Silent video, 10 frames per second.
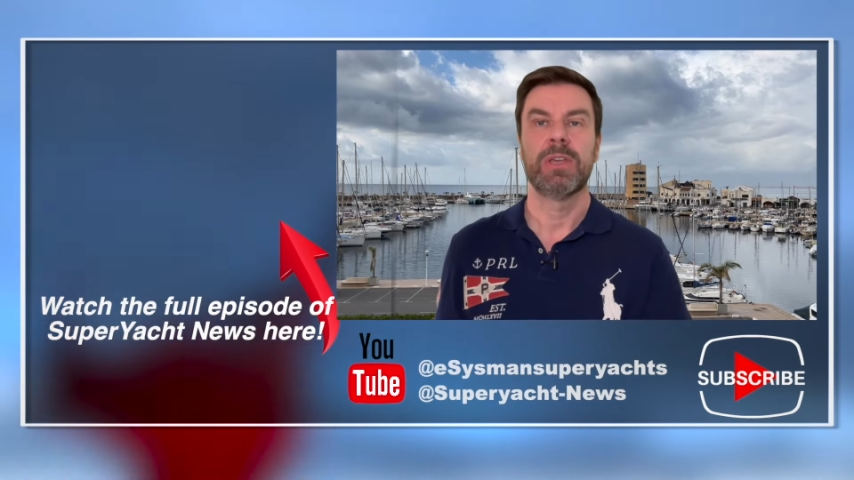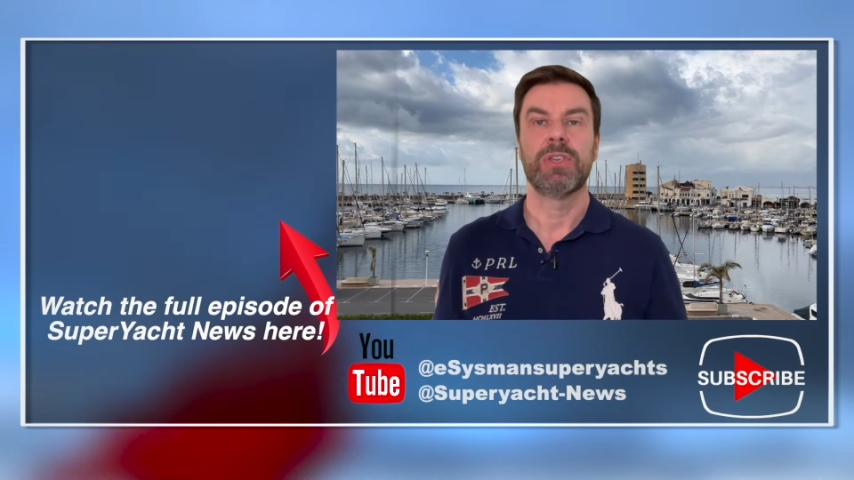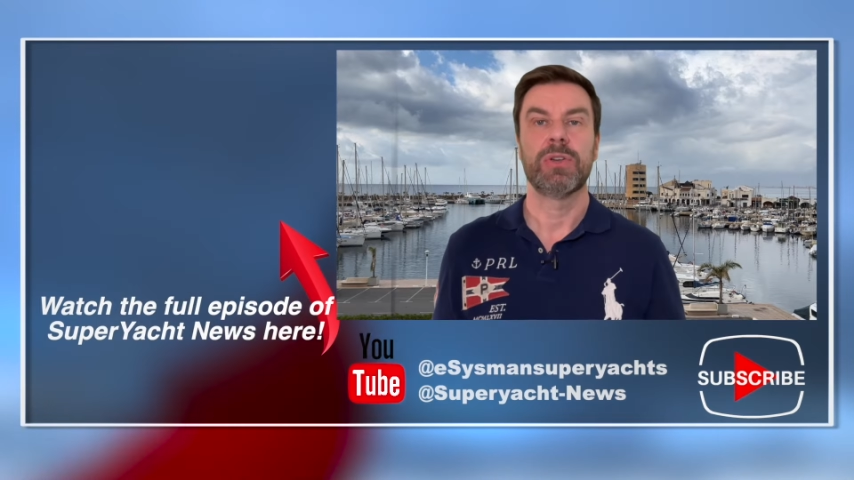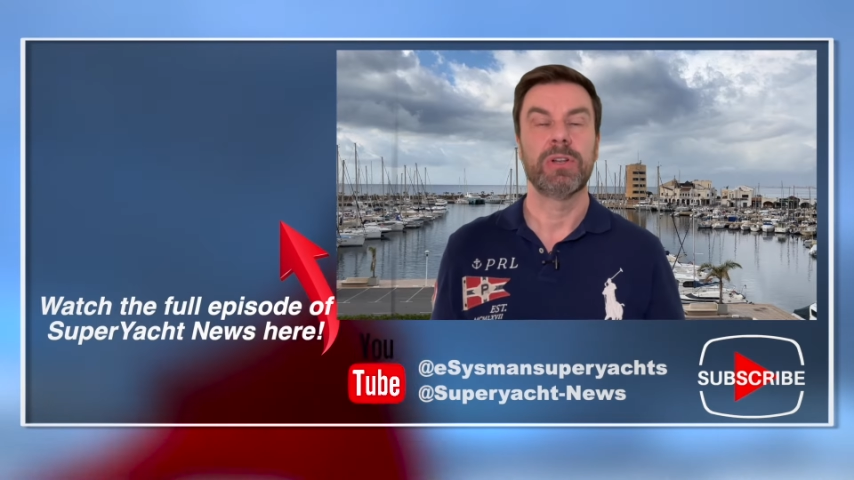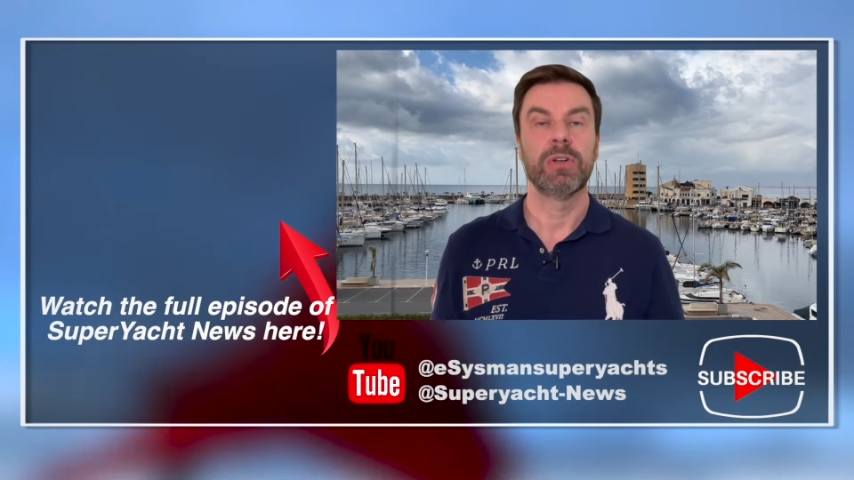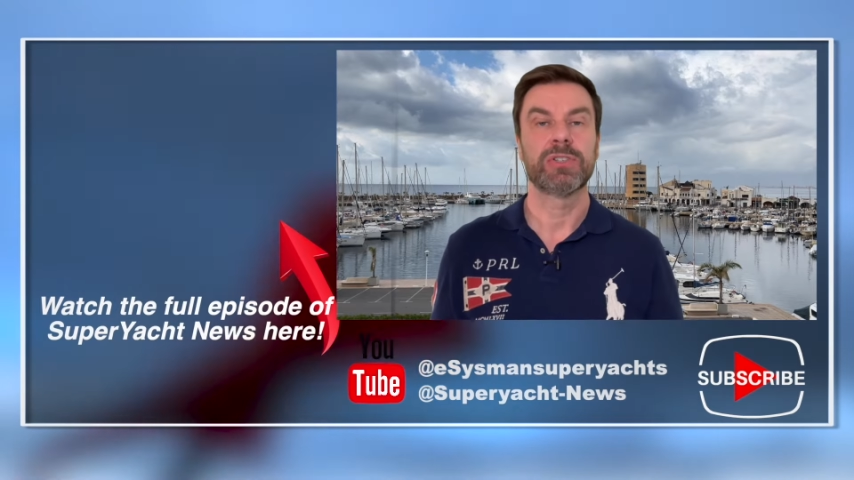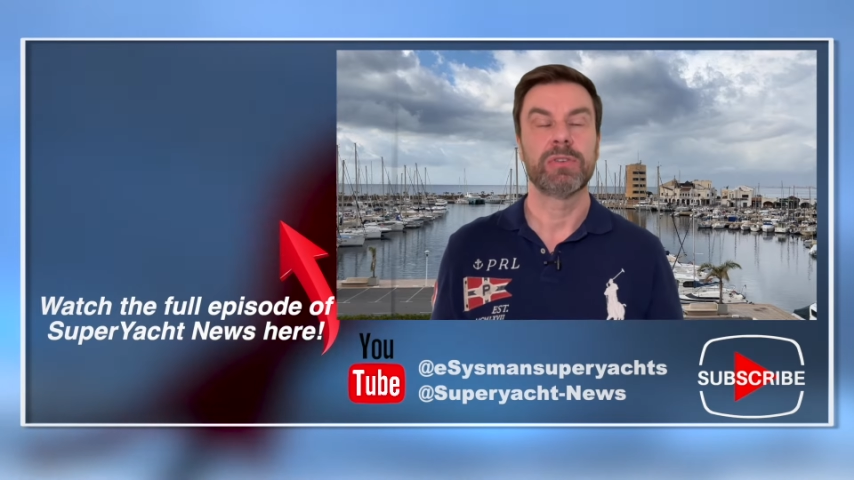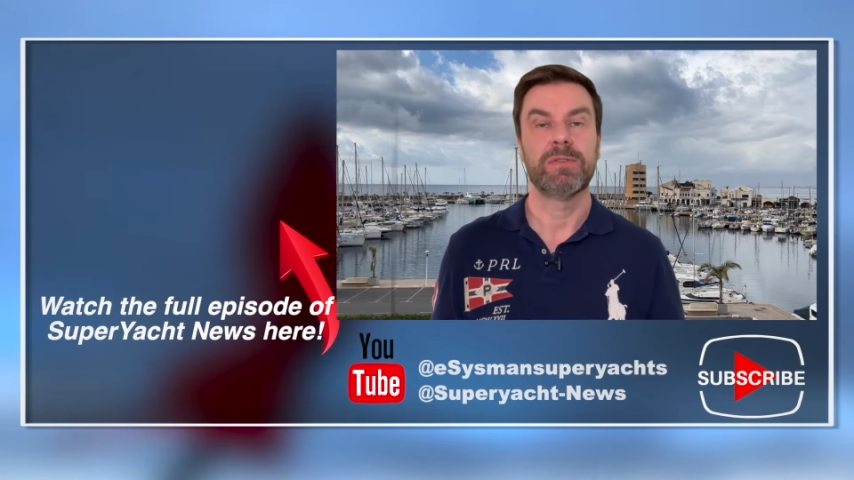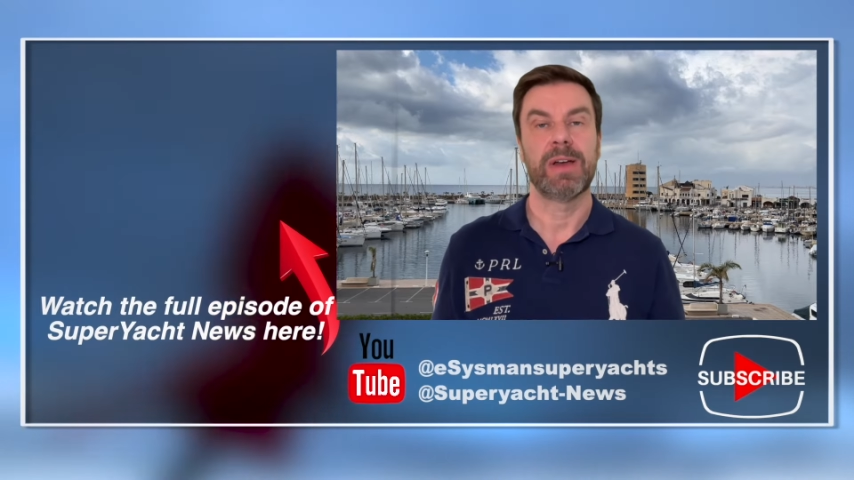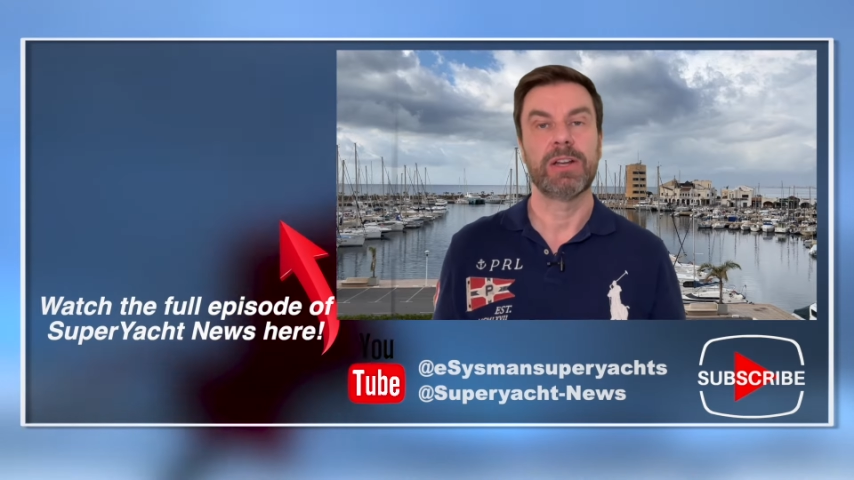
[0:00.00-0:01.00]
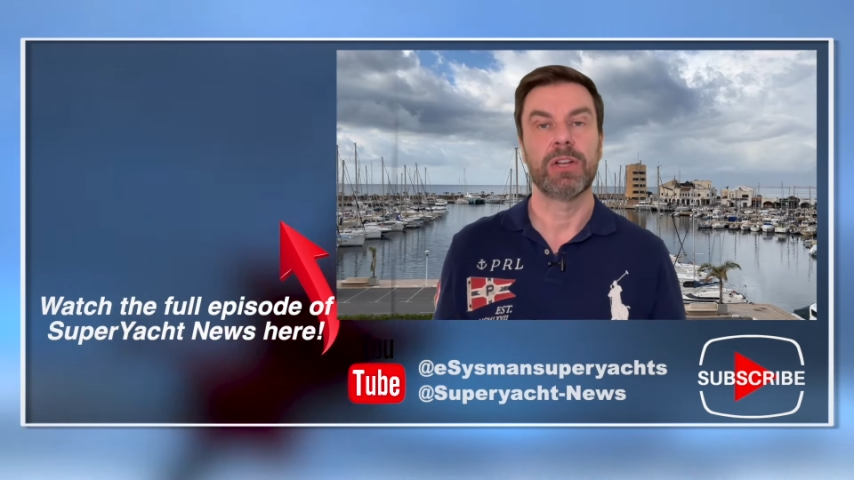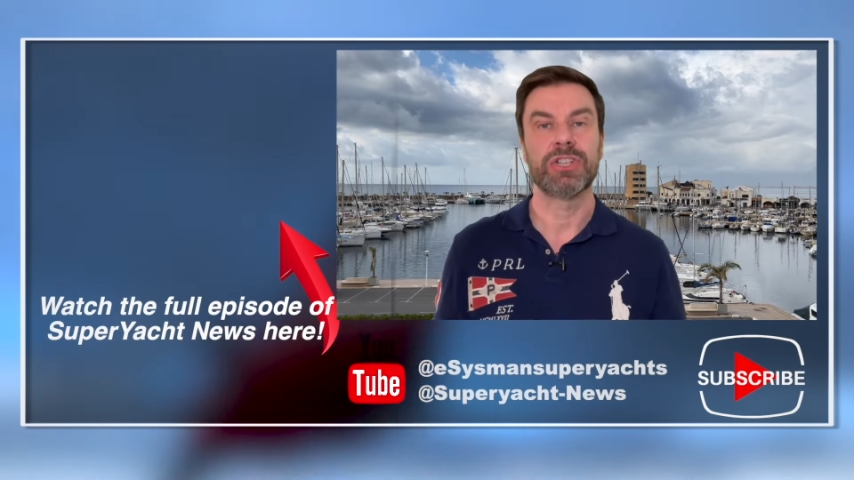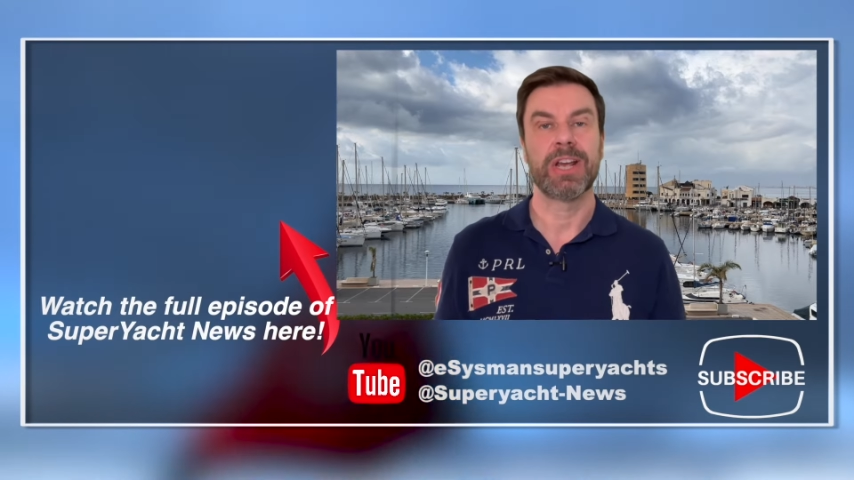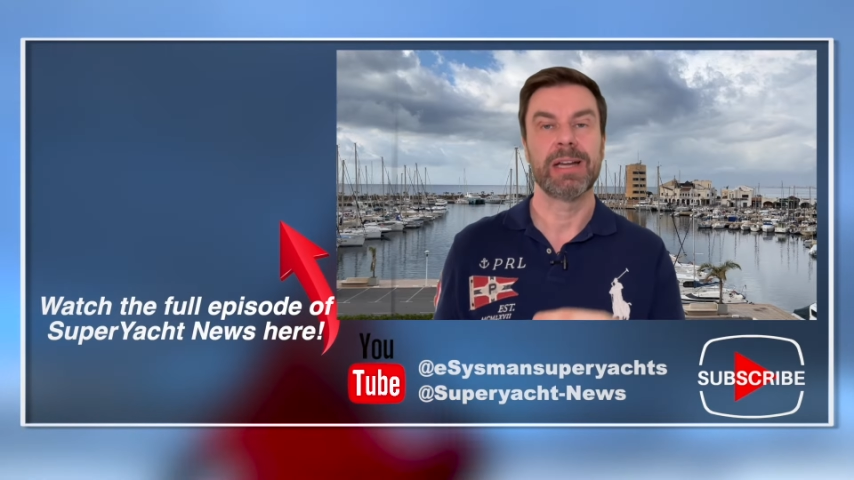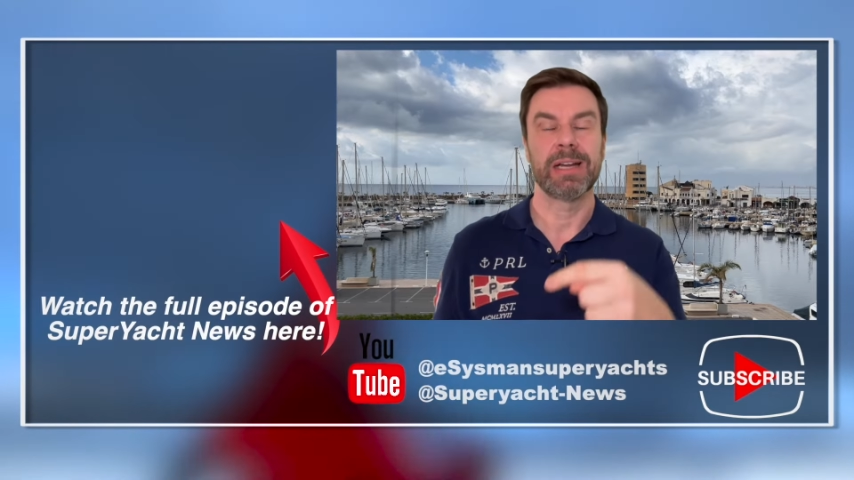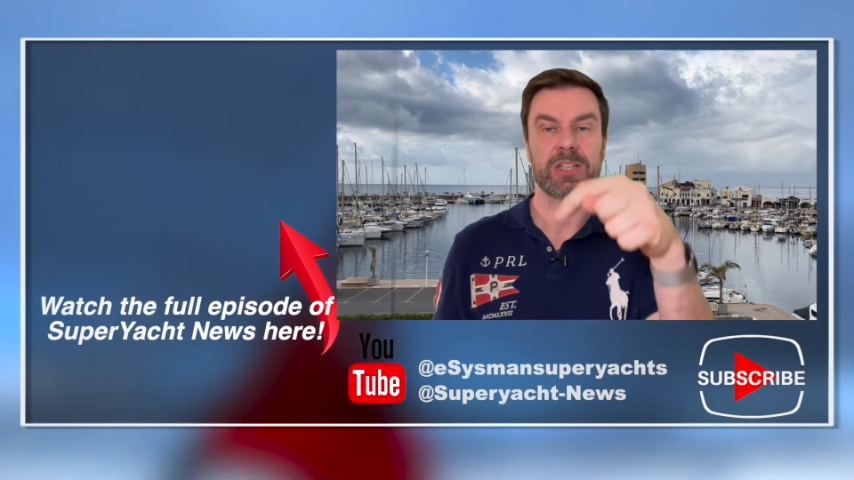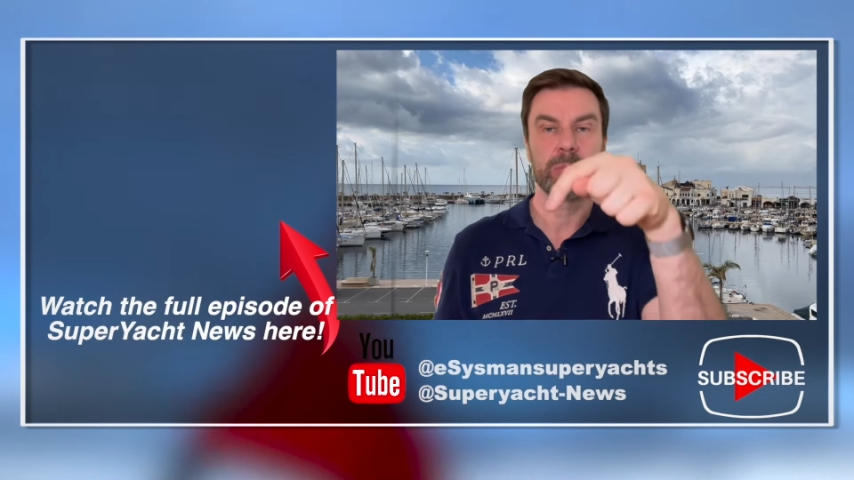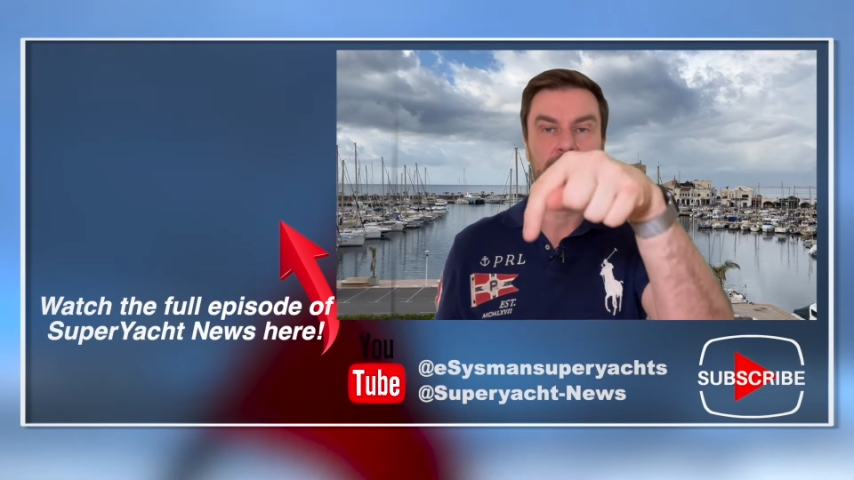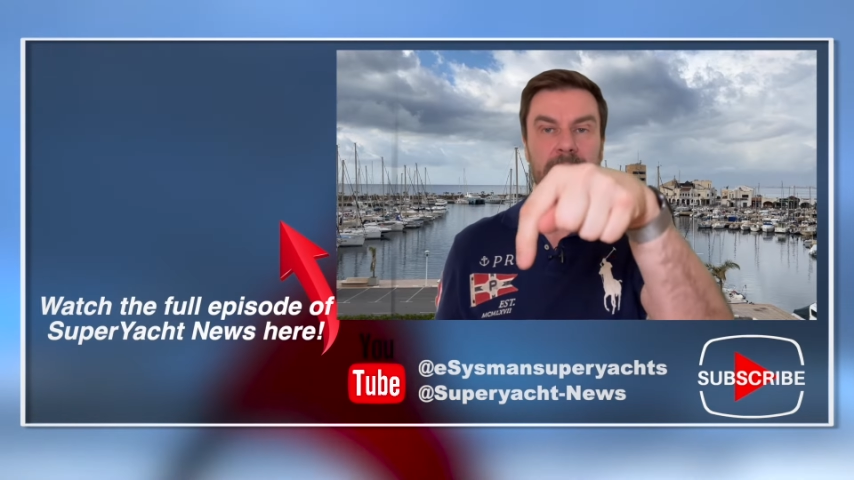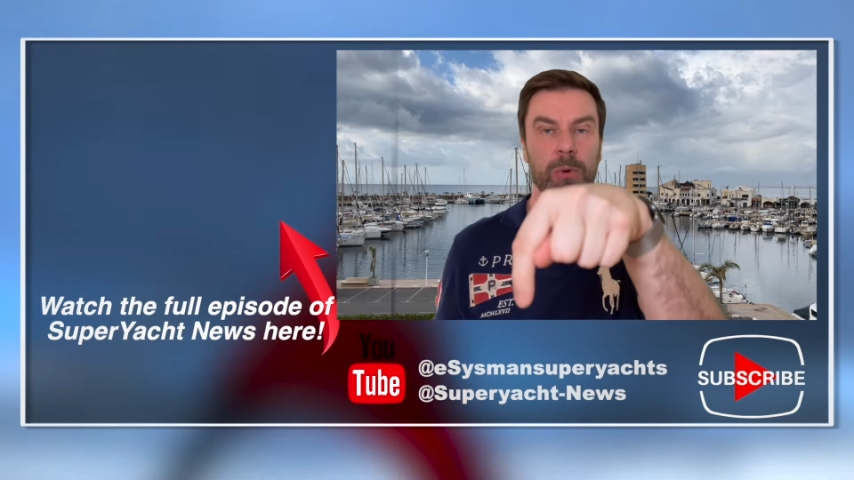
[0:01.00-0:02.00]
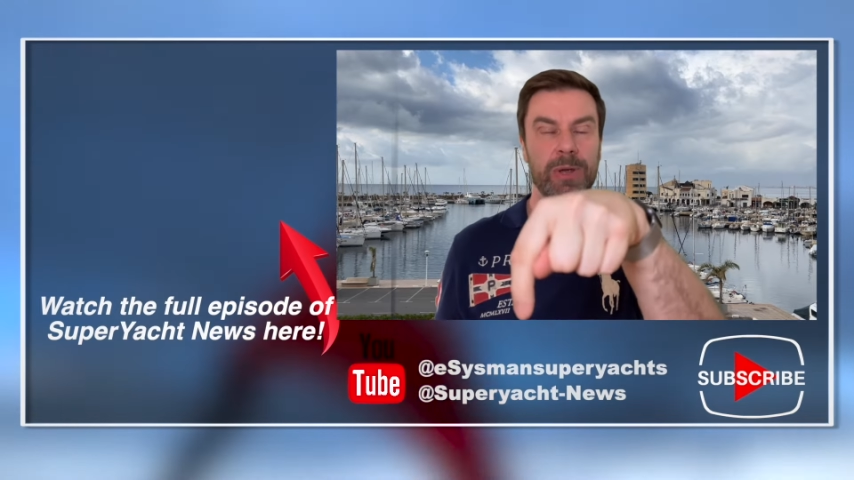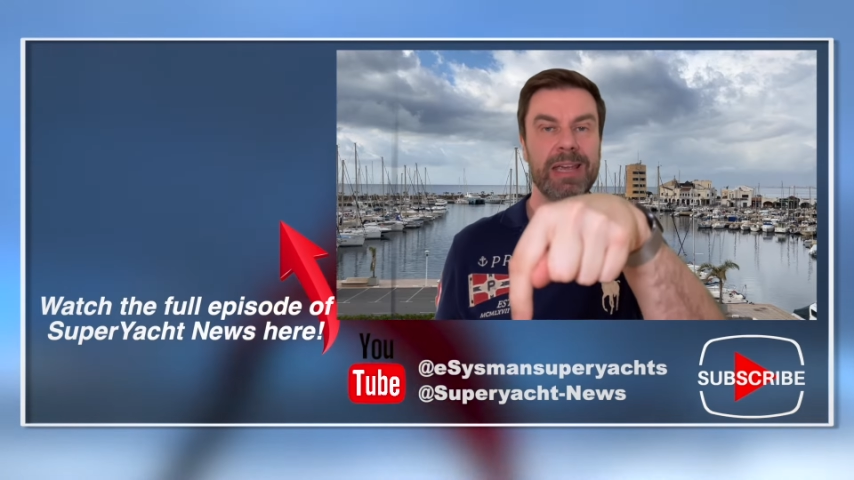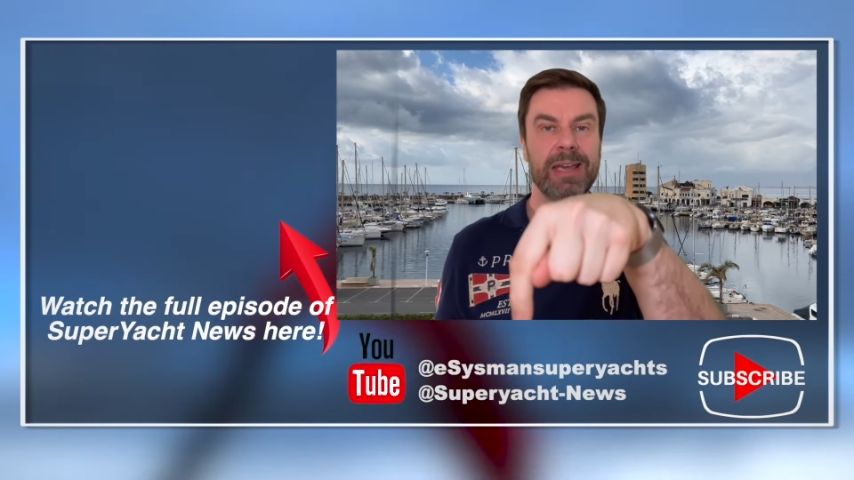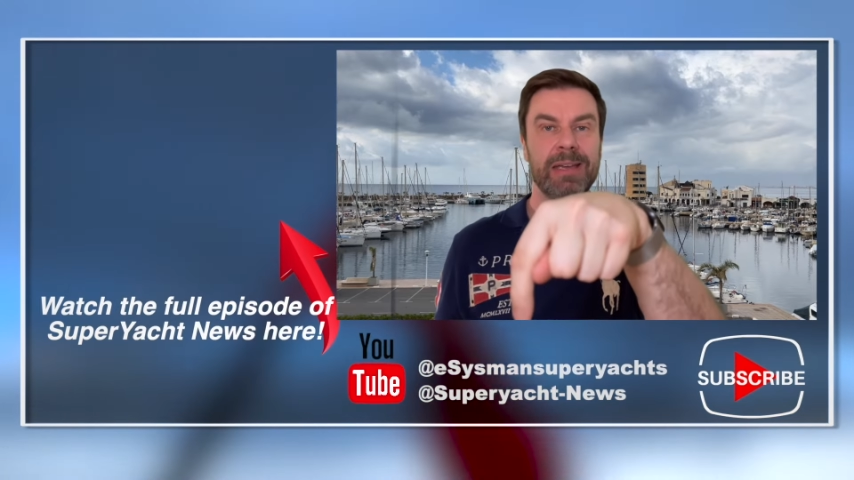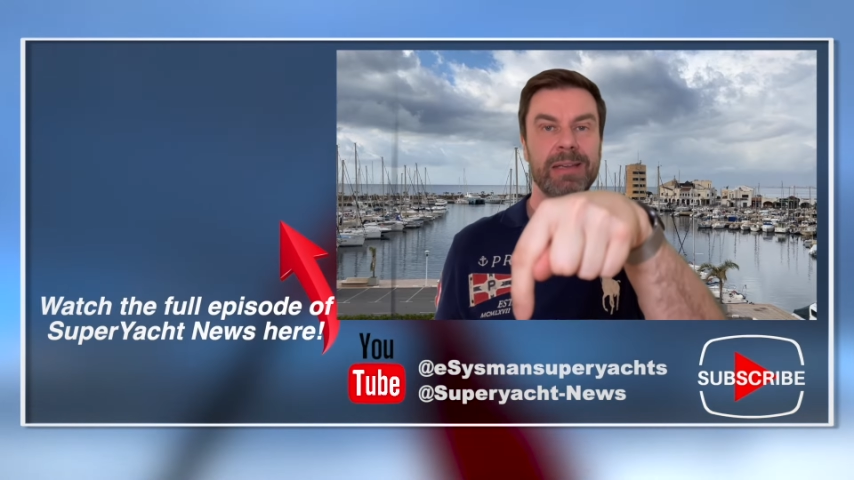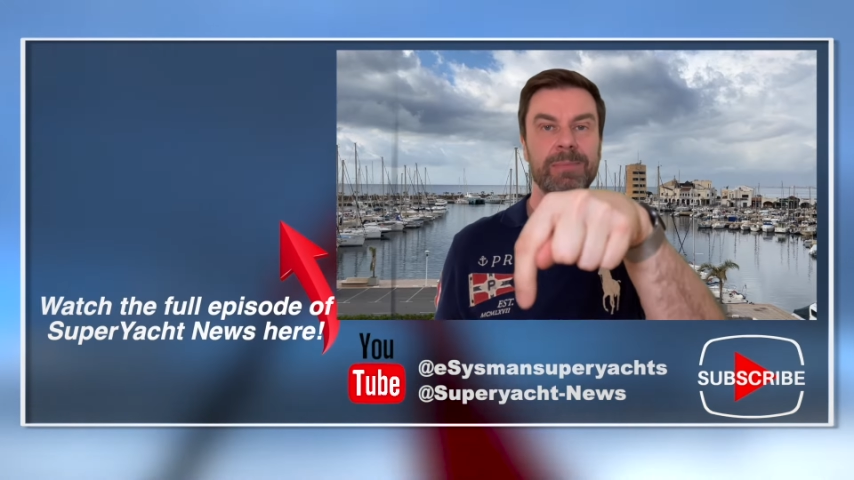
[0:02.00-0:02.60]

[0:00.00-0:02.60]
You can also find our channel links below here.